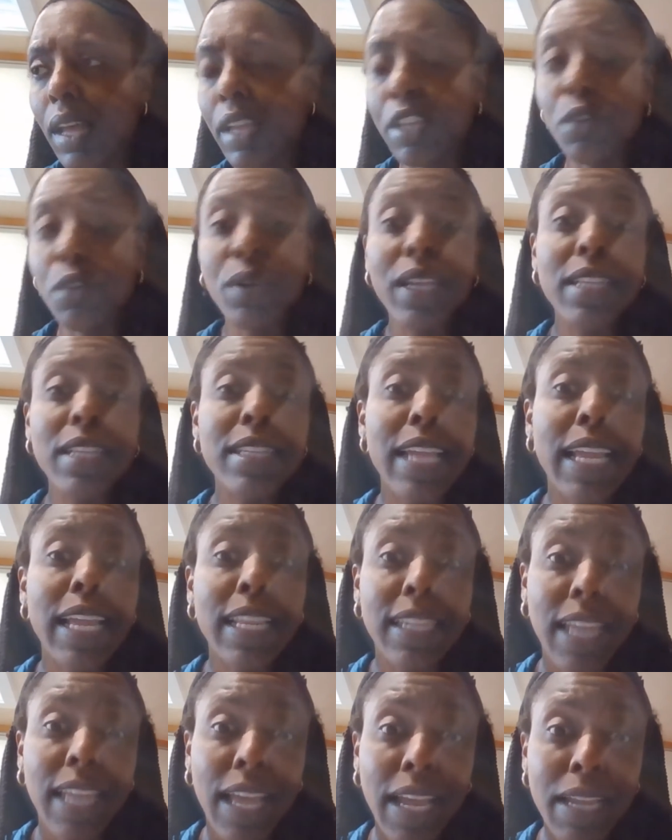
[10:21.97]
you can take
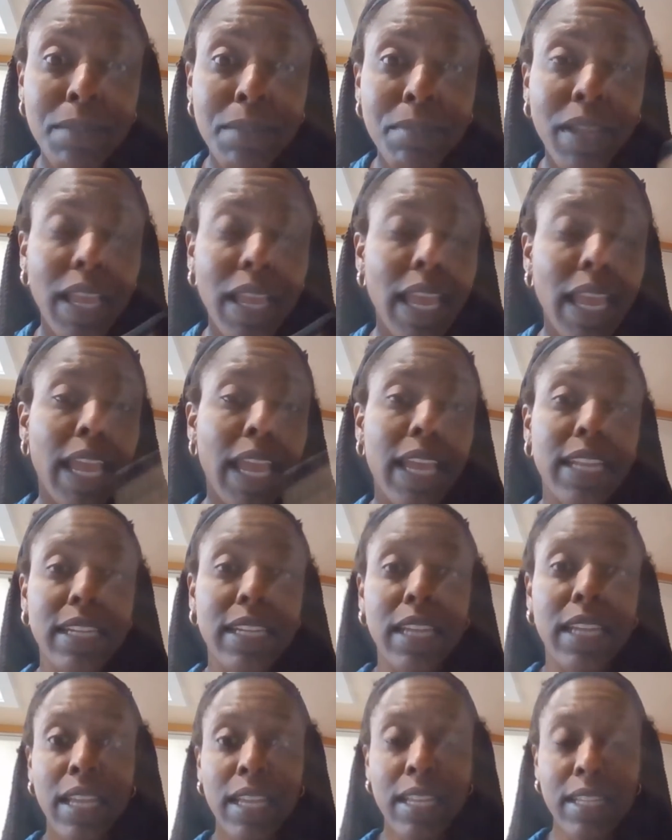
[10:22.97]
lime
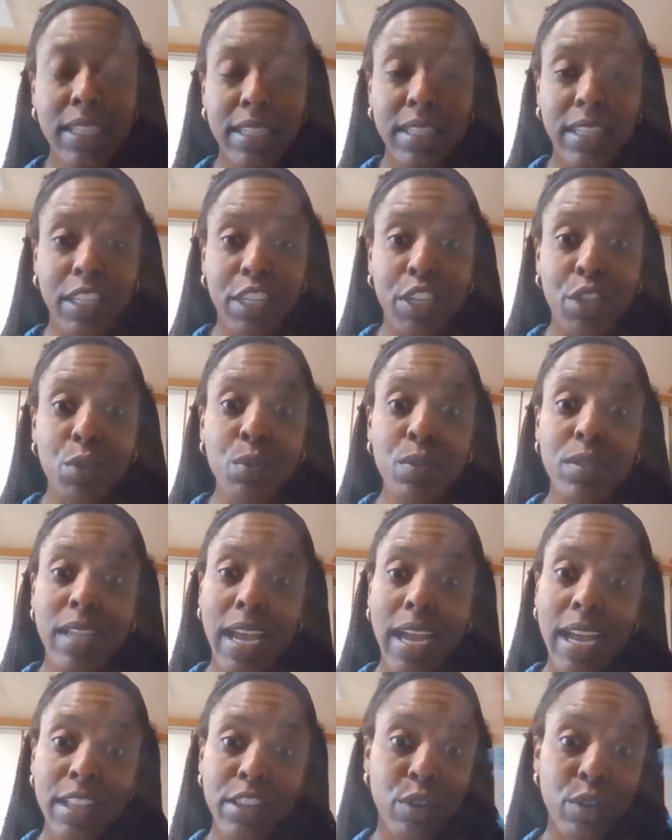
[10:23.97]
and use
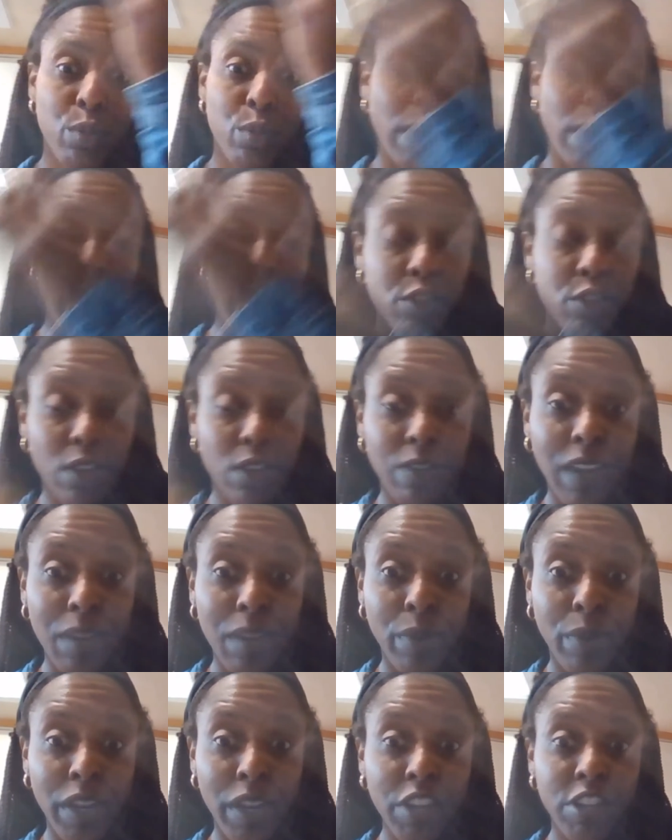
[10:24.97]
that to raise your
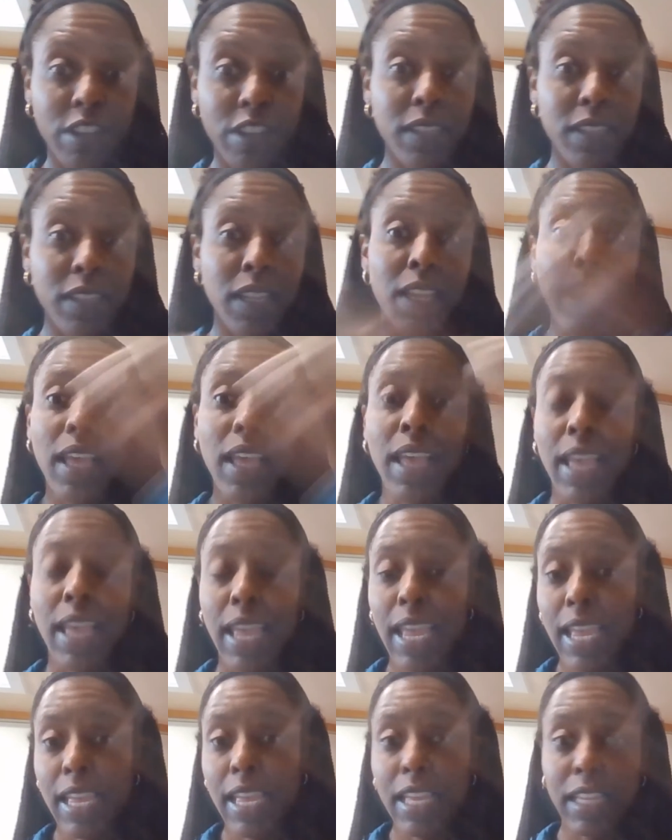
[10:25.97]
vibration
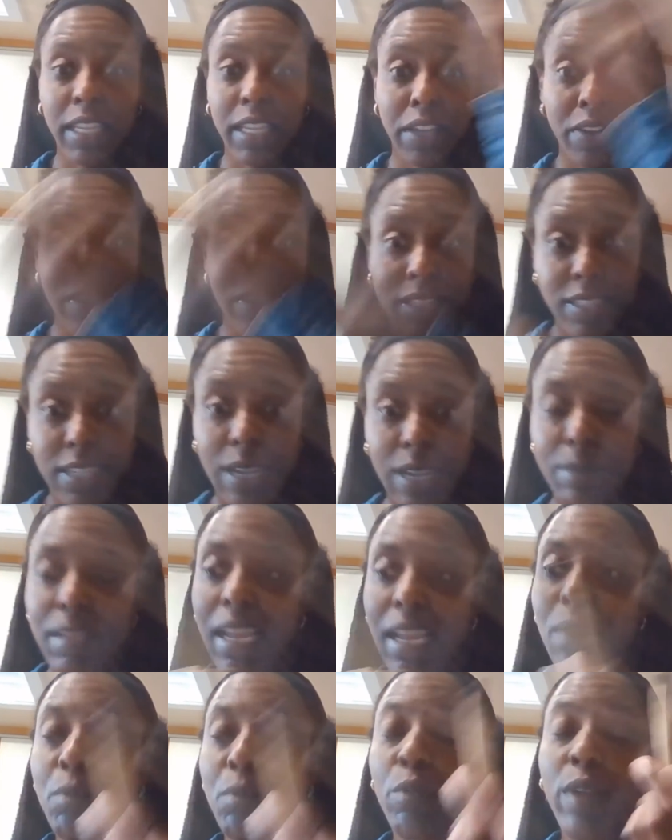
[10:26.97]
and clear at the same
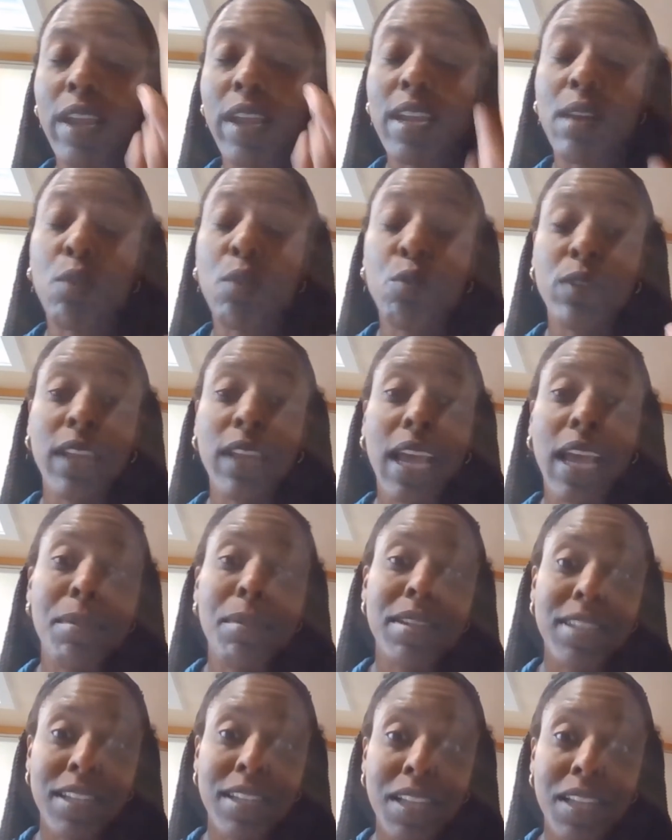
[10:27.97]
time. Lime
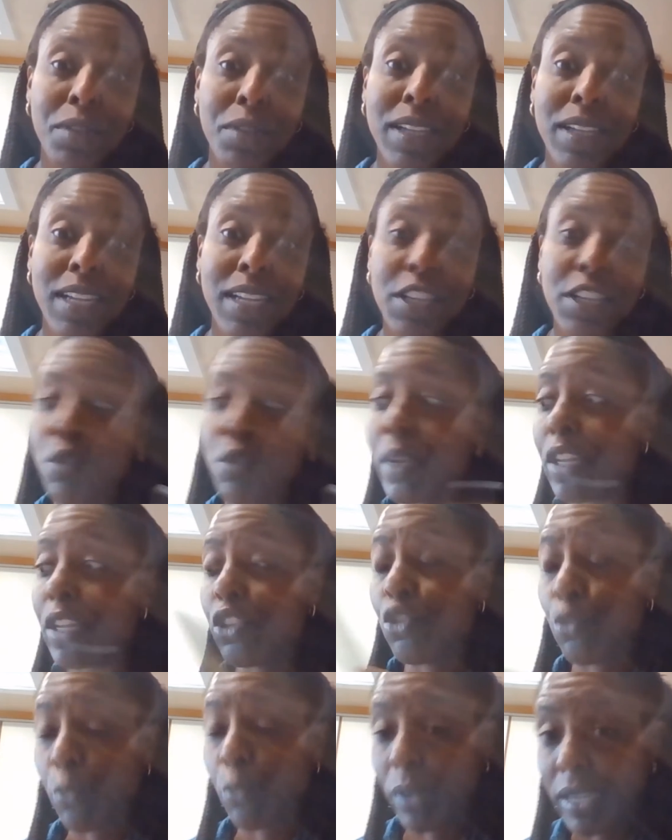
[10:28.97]
is another thing that you can
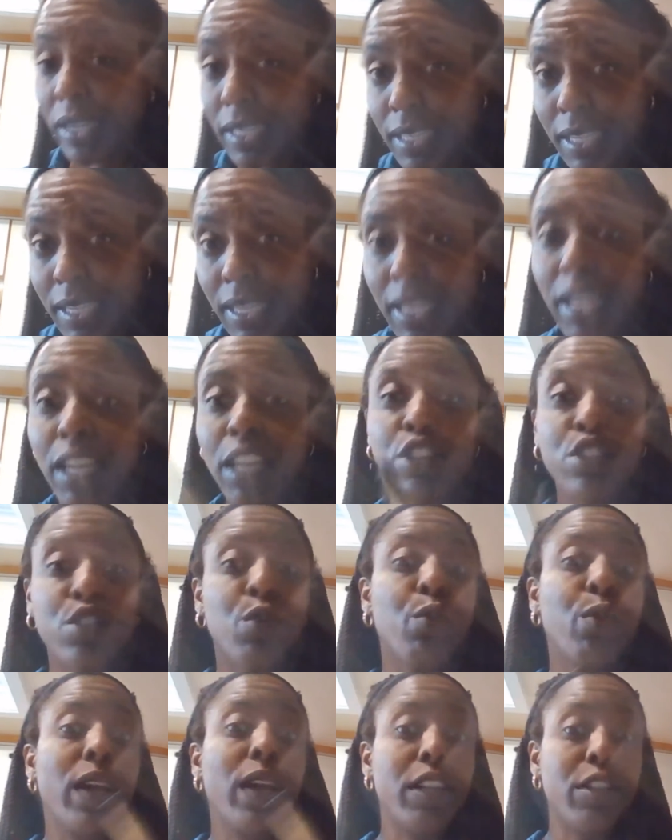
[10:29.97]
drink
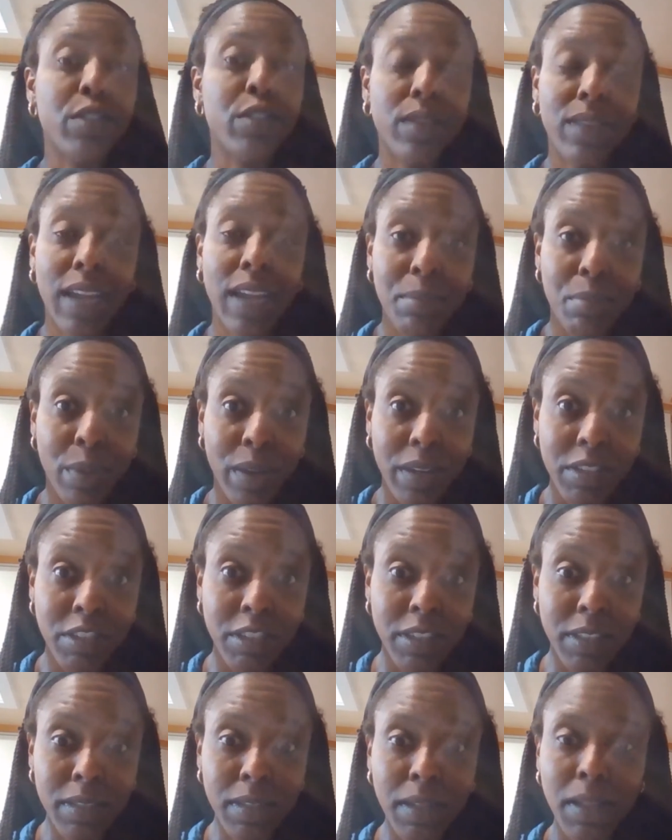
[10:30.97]
to raise your
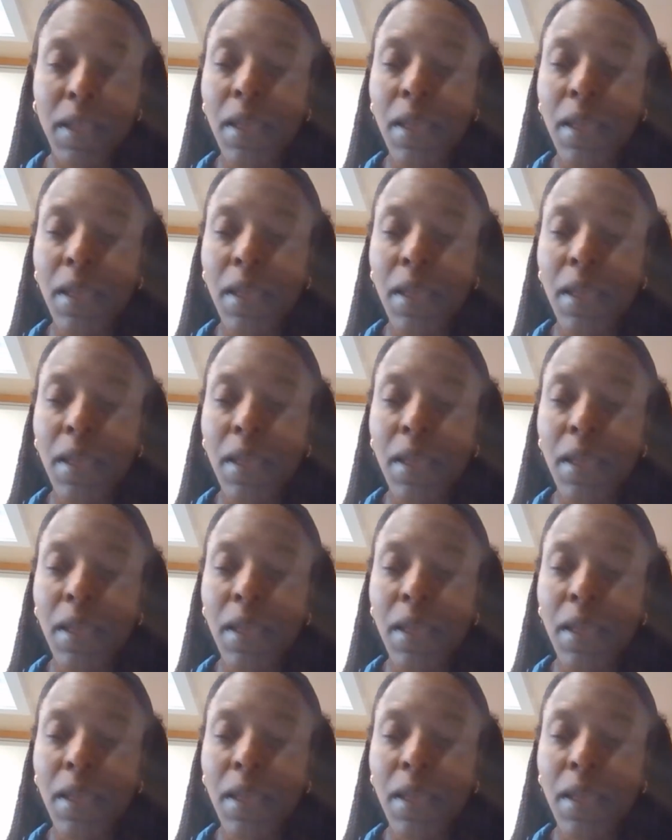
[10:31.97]
vibration.